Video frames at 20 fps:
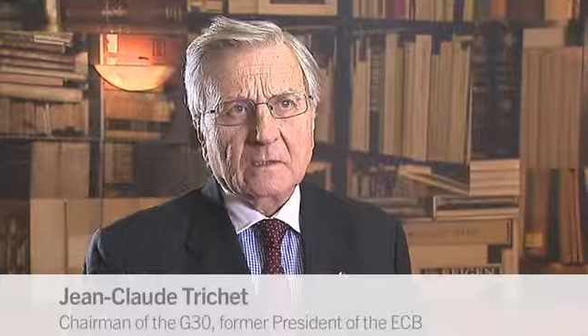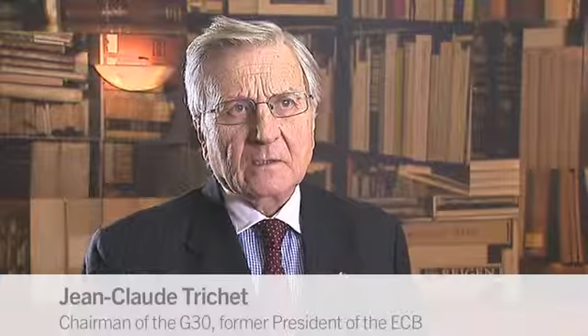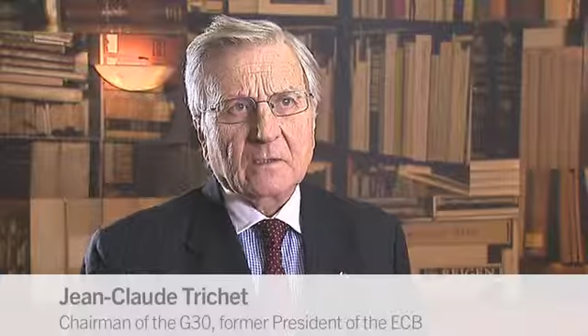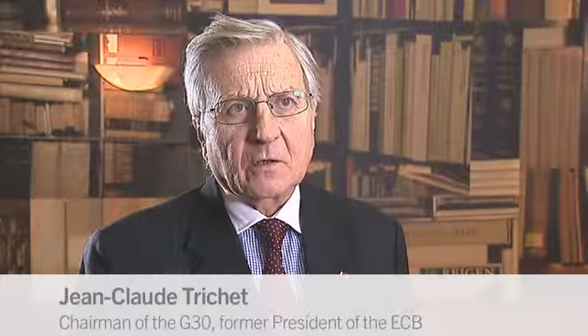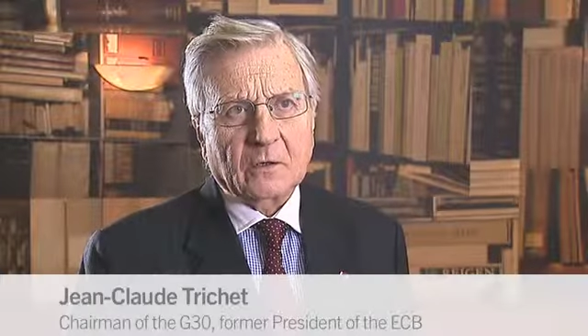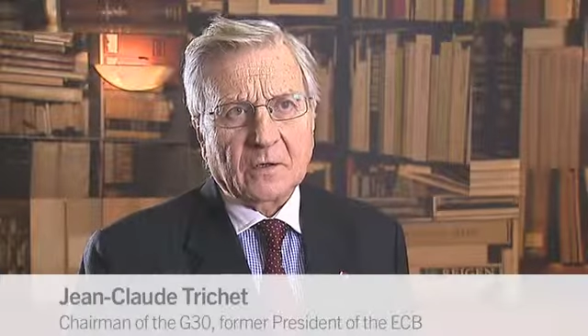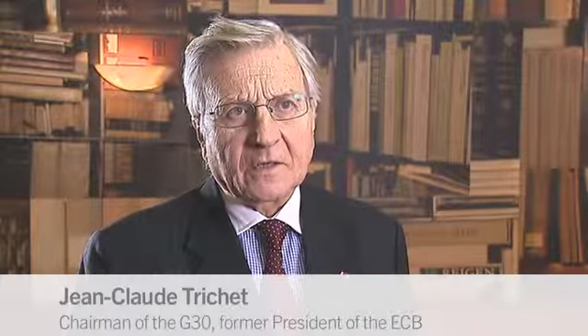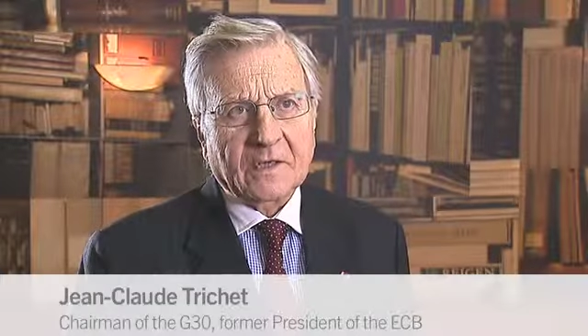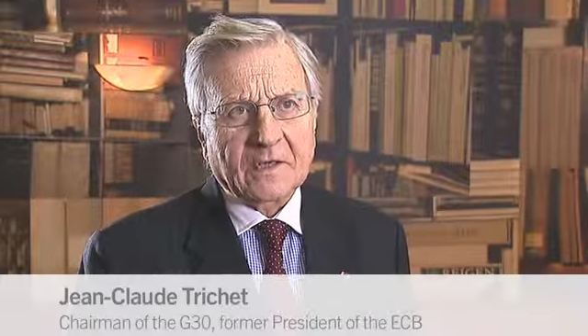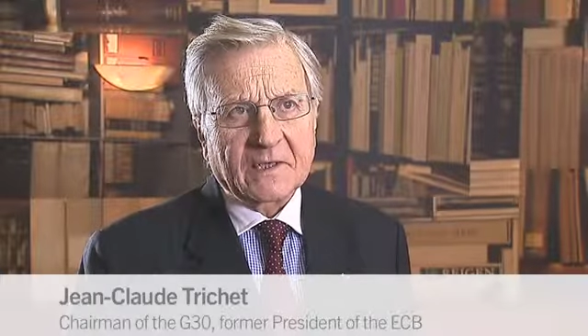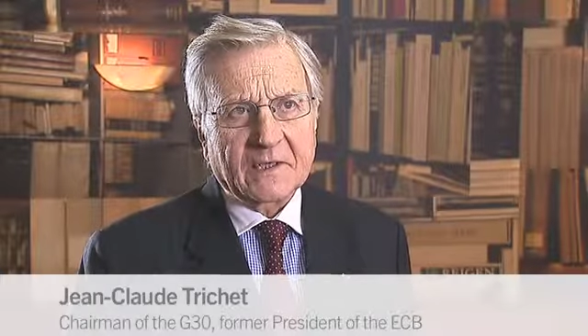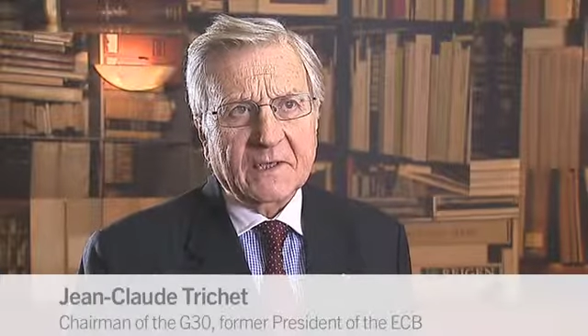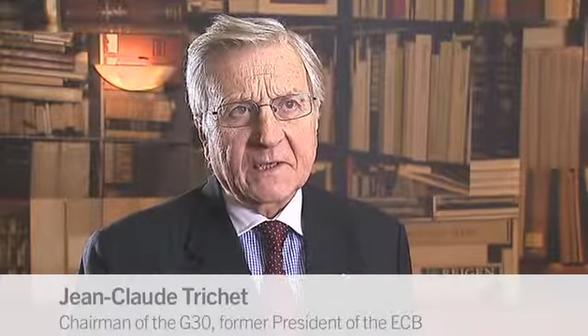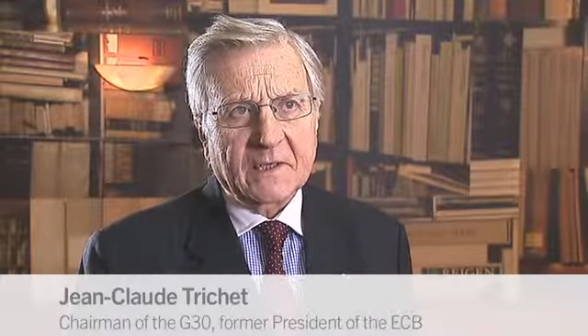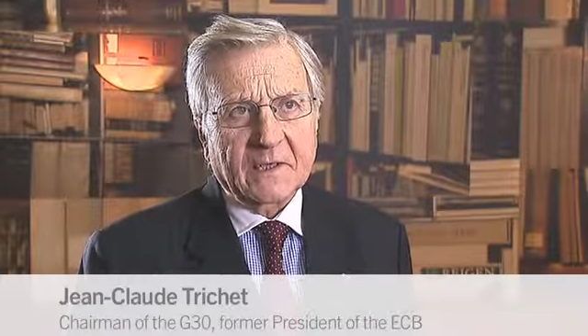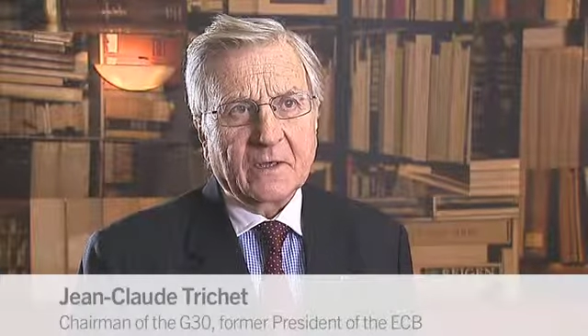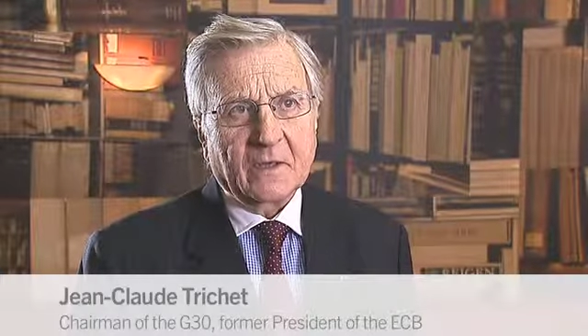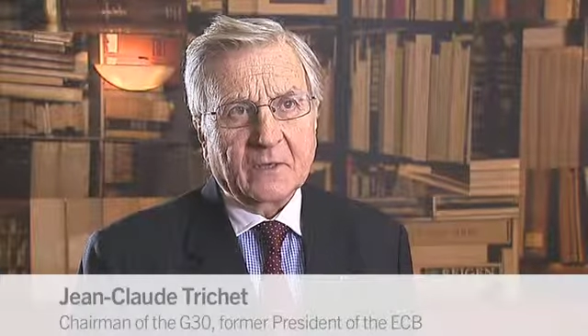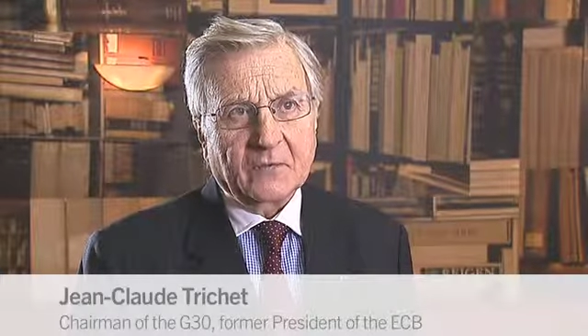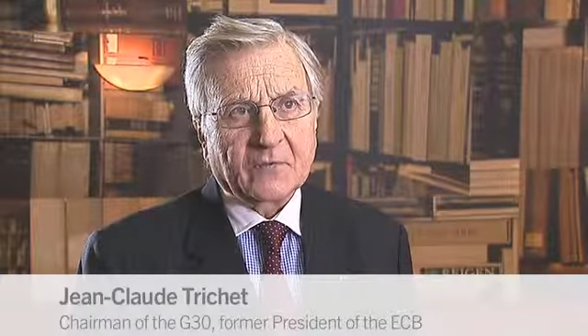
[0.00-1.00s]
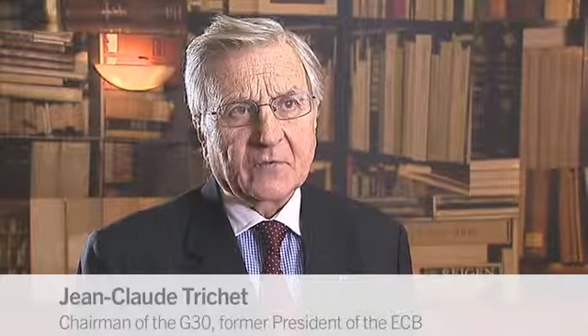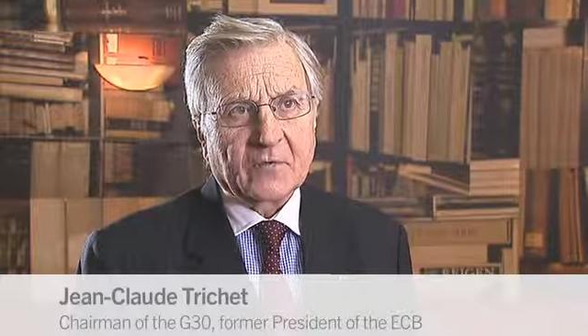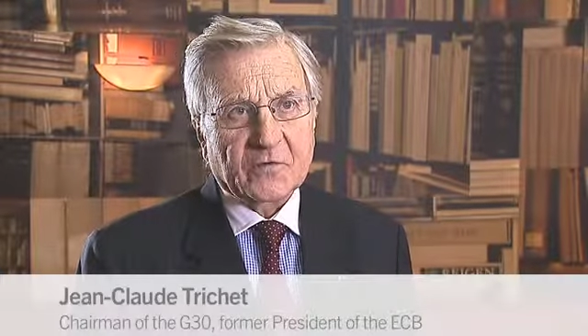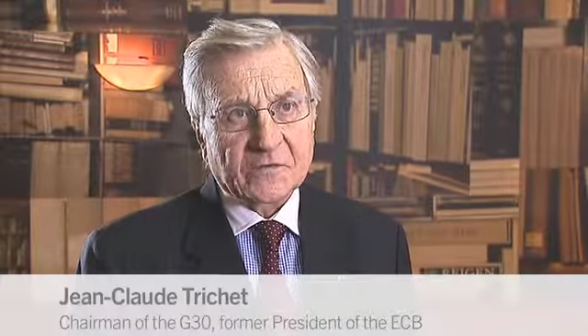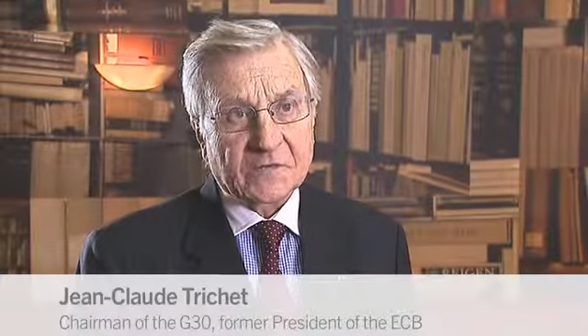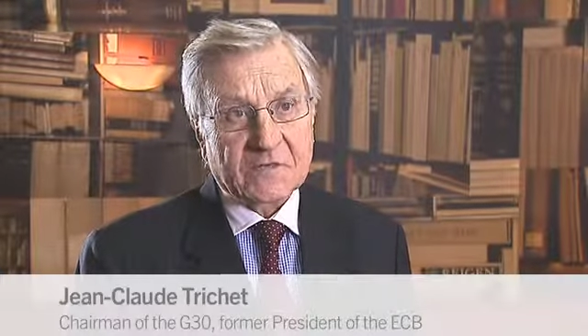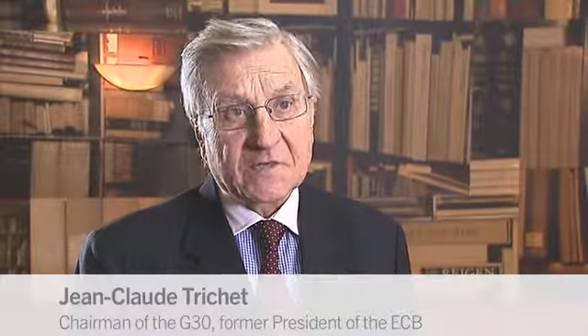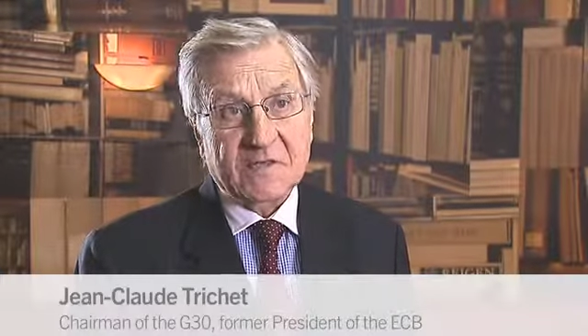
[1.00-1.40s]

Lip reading: correctly, of course,